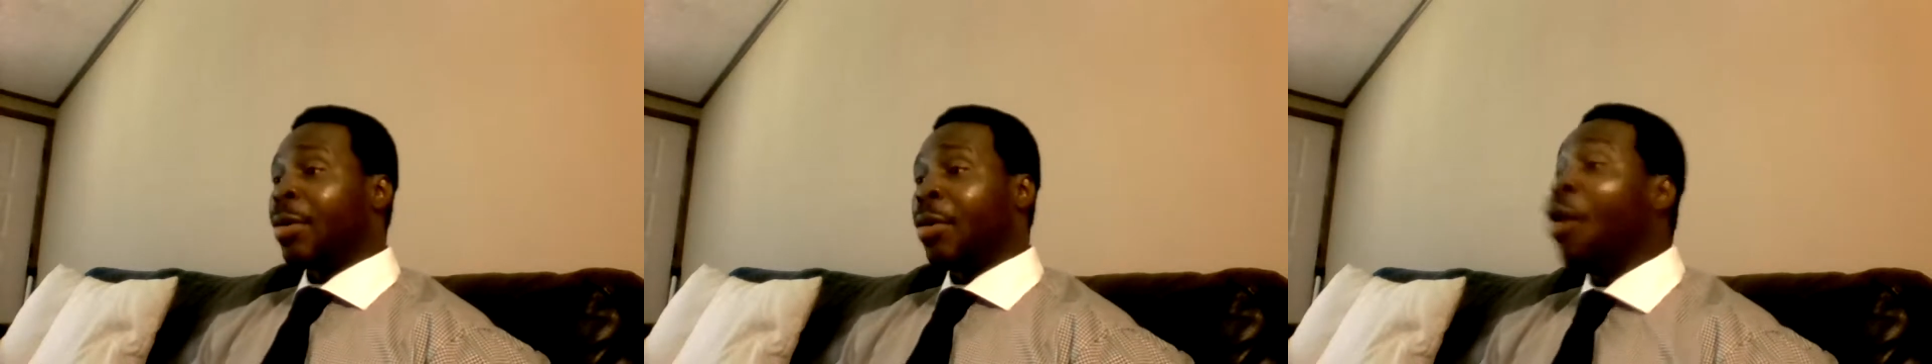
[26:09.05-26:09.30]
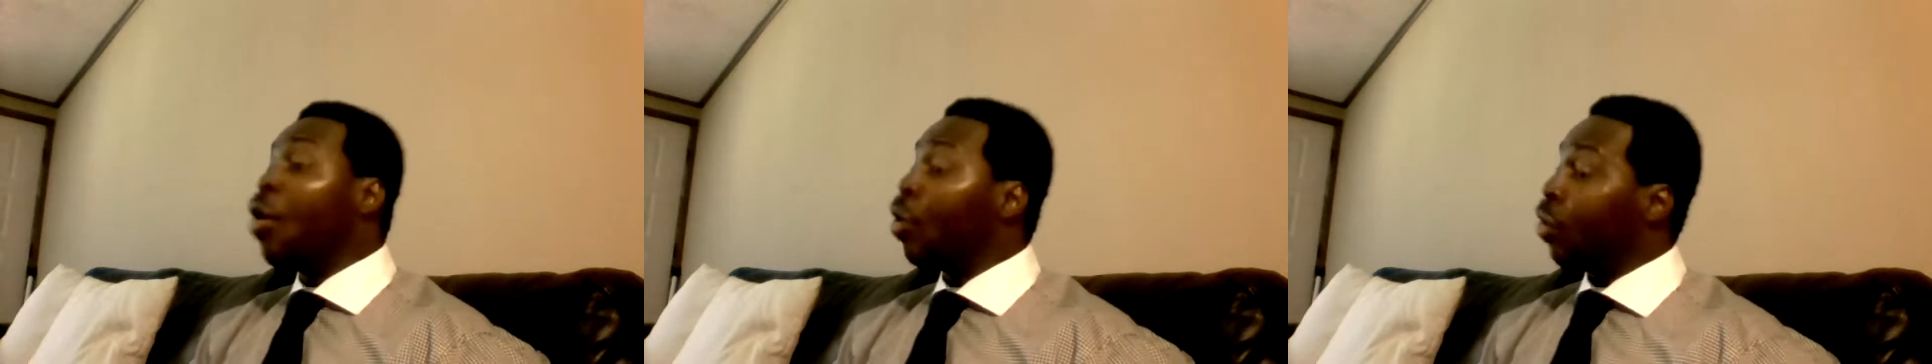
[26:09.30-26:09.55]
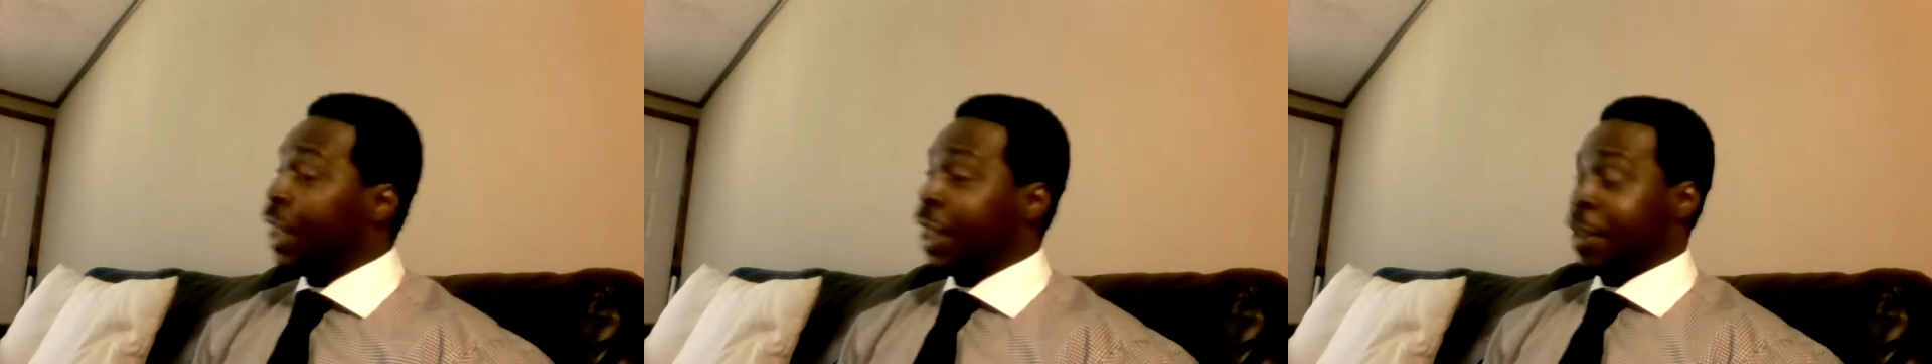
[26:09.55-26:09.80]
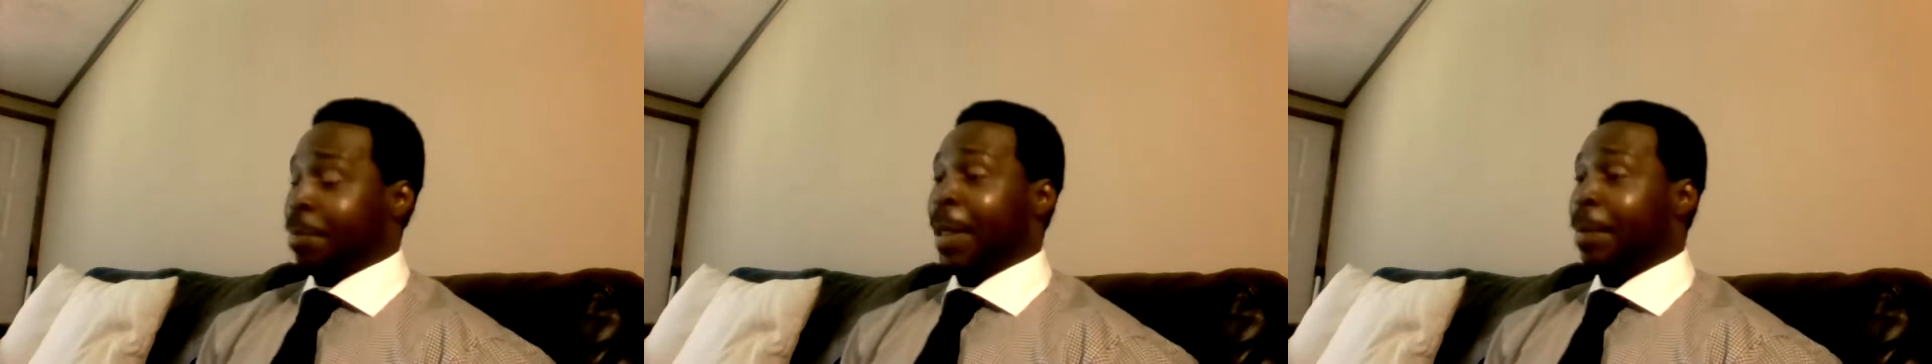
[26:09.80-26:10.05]

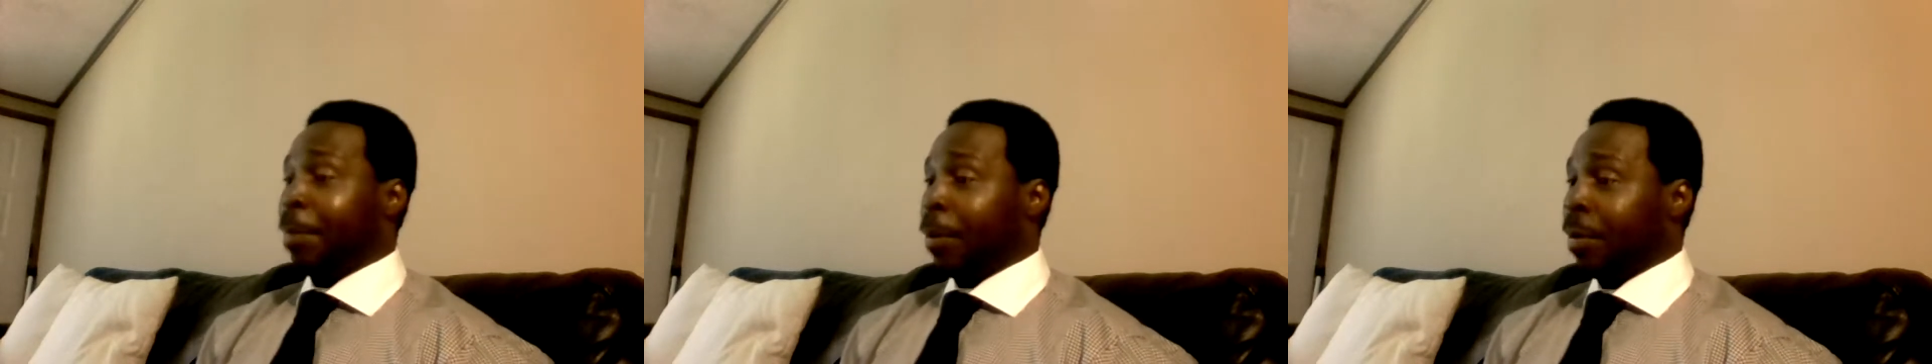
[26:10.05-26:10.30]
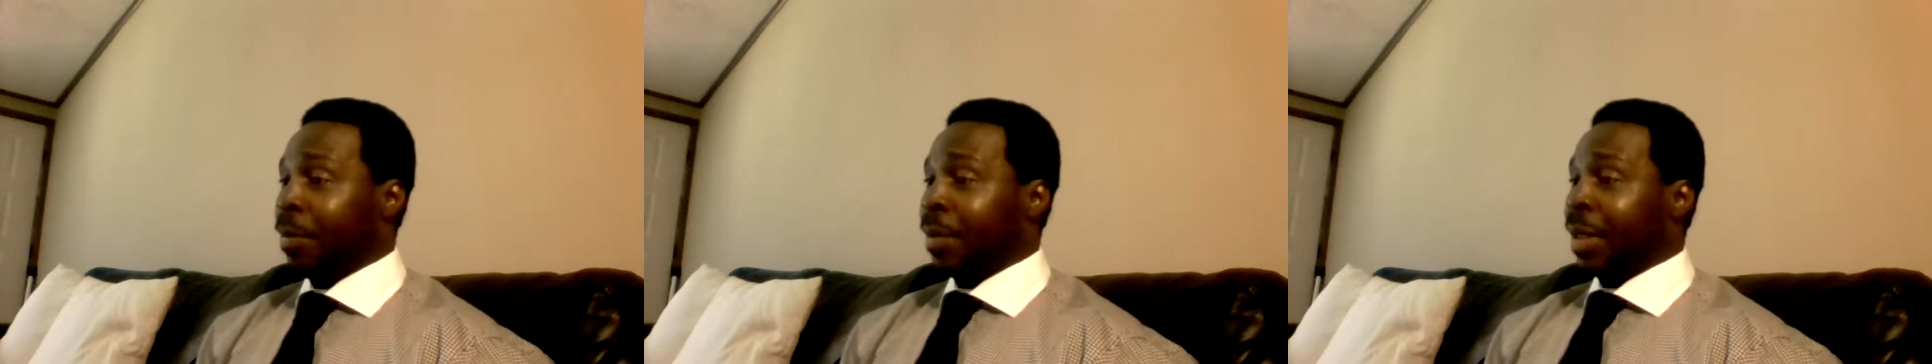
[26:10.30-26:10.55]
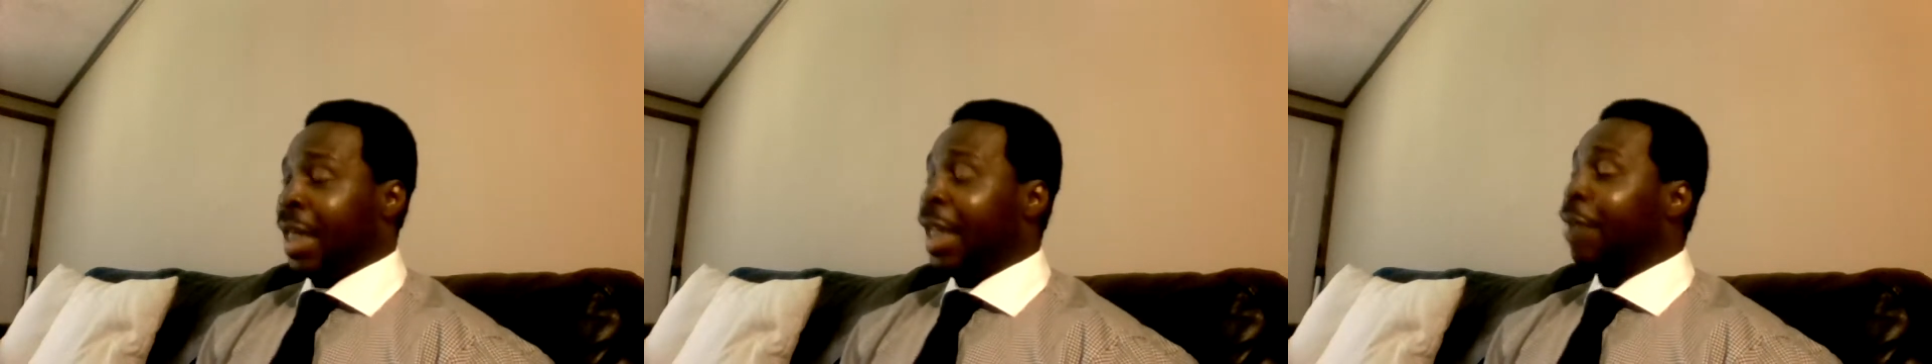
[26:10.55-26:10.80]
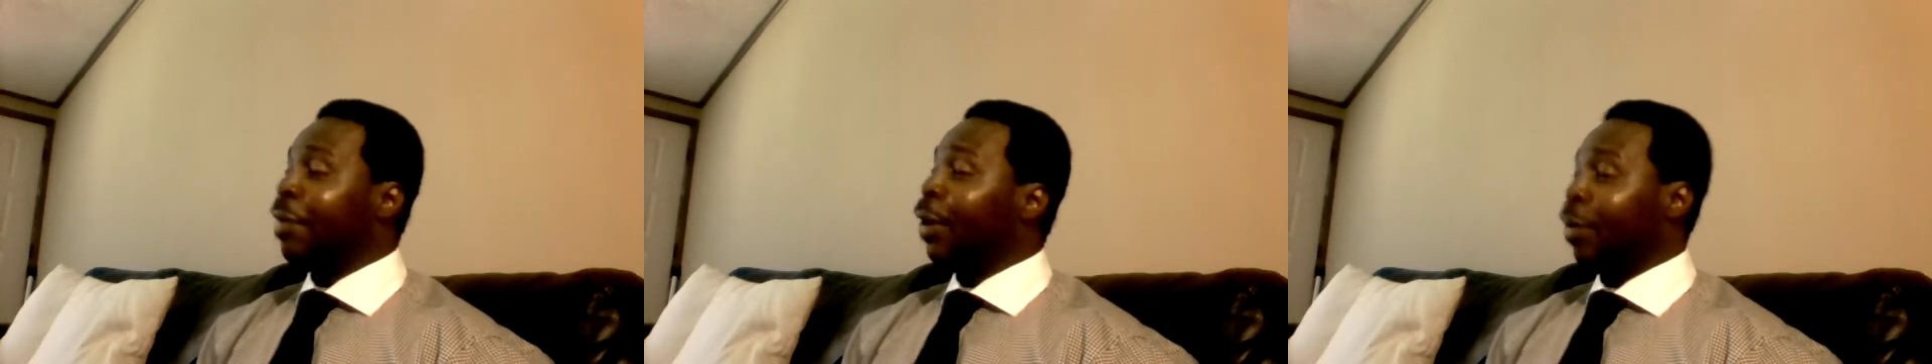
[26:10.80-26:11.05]
Congolese people
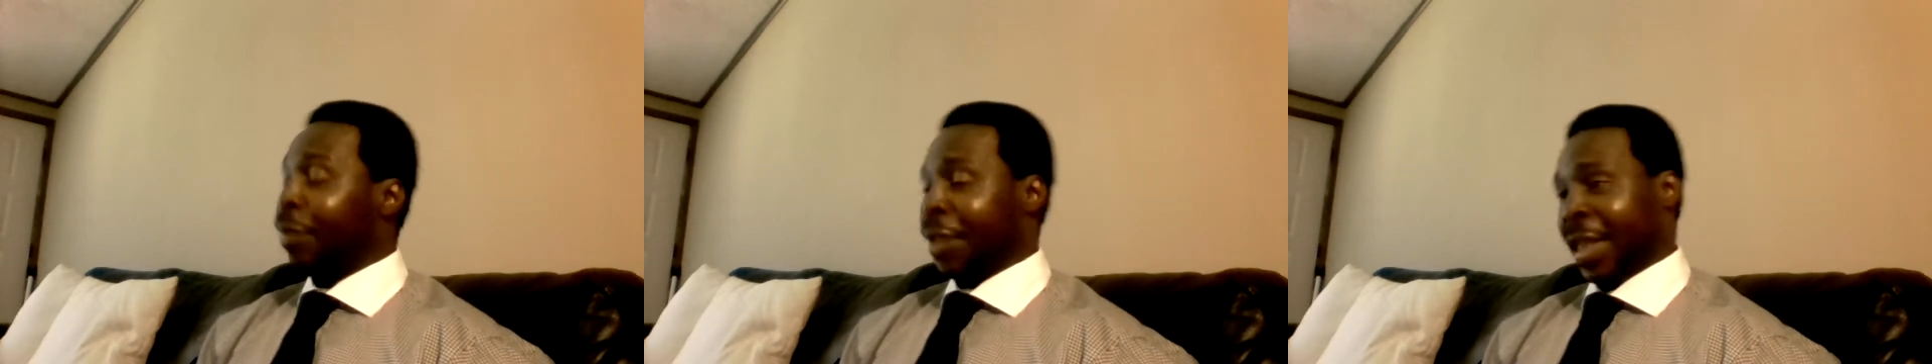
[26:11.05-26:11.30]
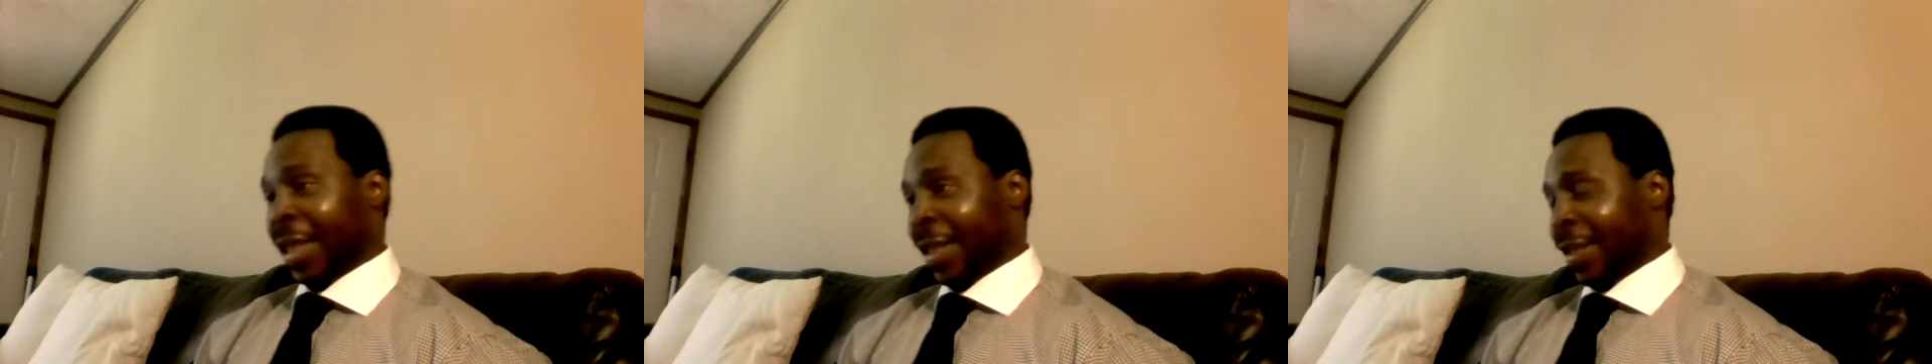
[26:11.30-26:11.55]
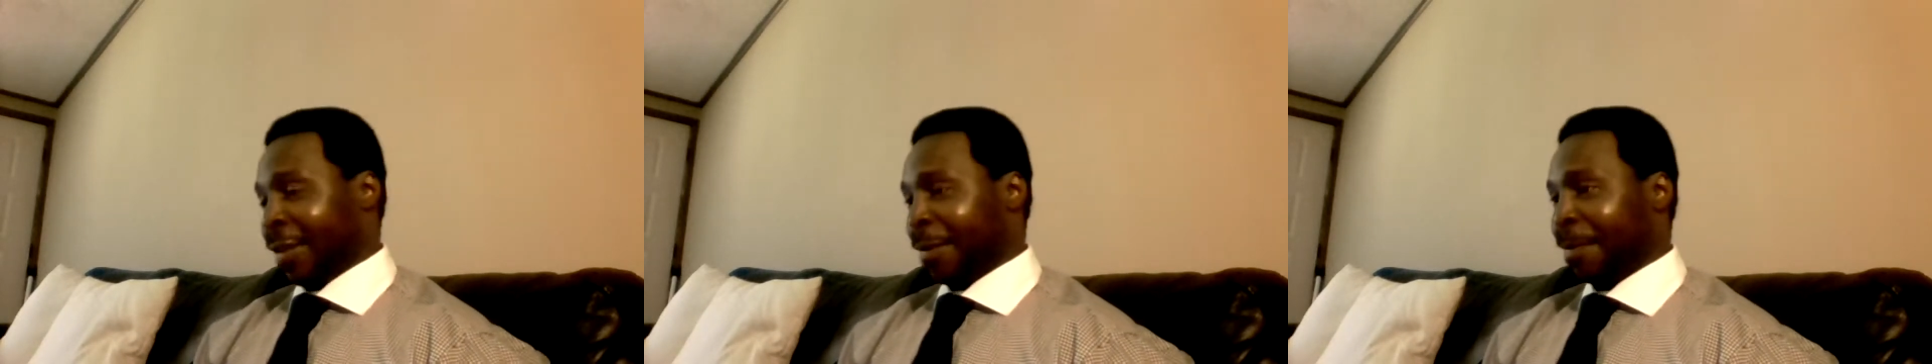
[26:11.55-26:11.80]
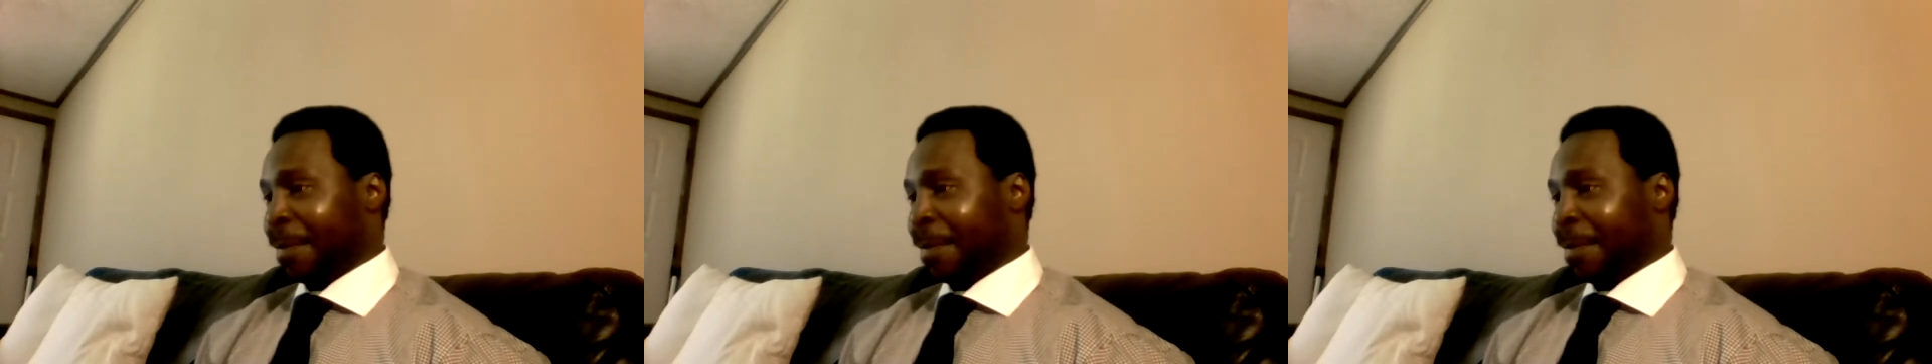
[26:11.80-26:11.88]
living overseas.